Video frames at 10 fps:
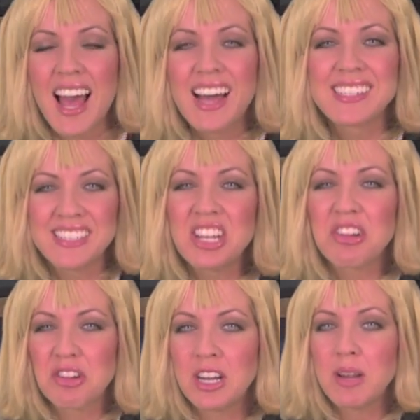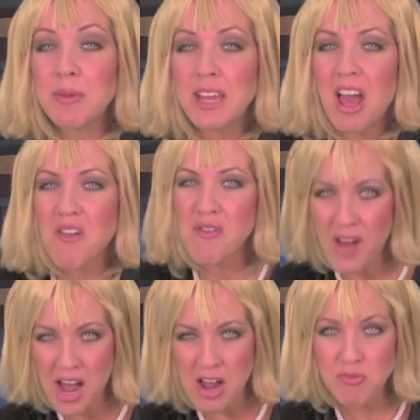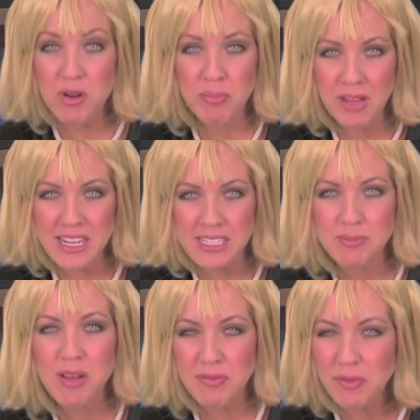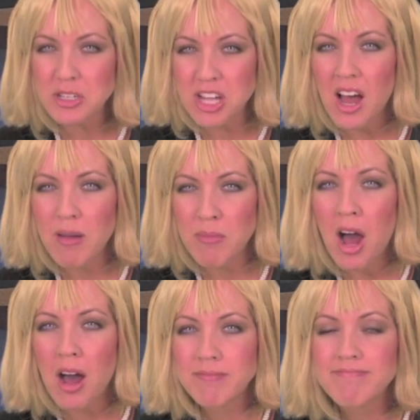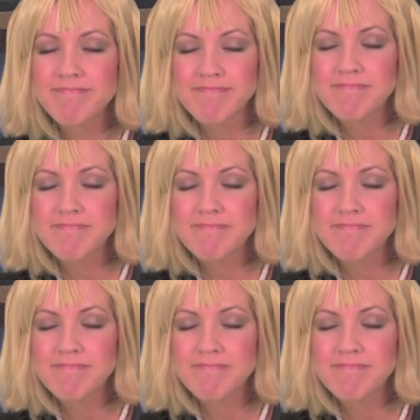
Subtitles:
I see you're gonna be a fine replacement for Tot Mom.